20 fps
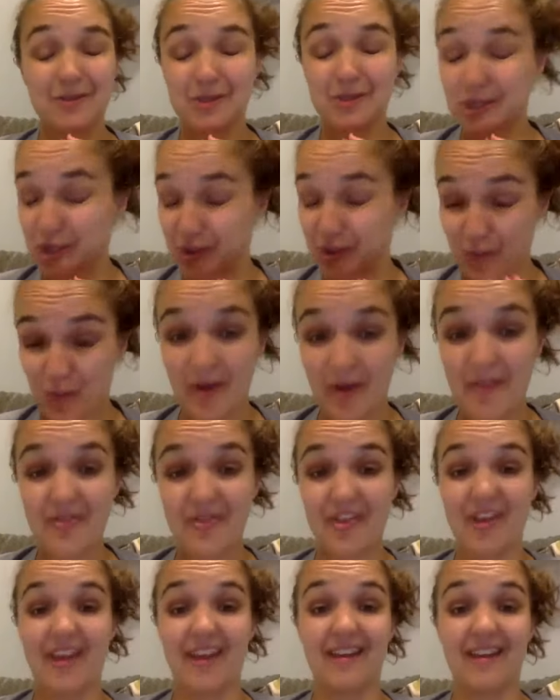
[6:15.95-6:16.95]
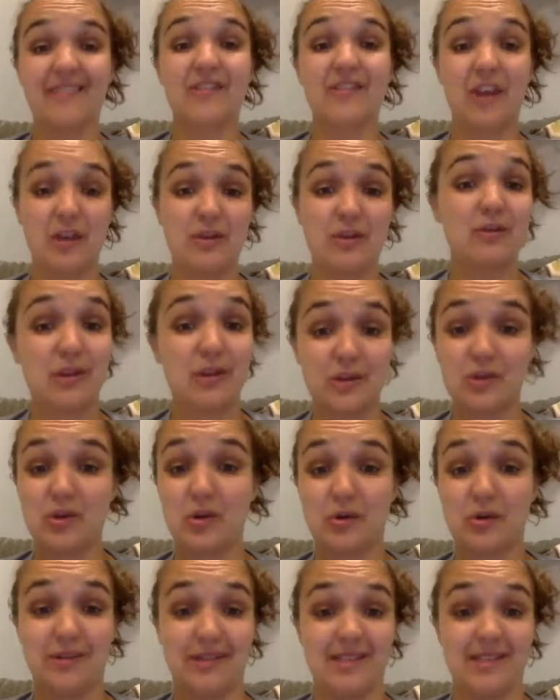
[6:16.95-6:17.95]
just one thing that you
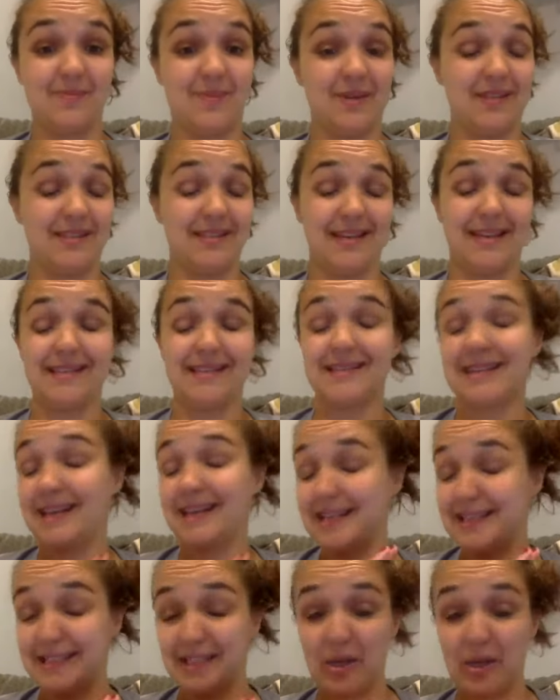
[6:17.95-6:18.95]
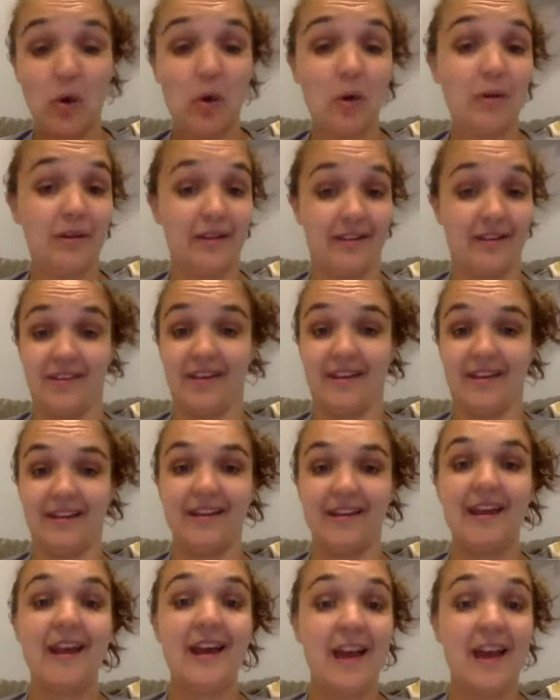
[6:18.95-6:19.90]
control in this business. It is the only thing.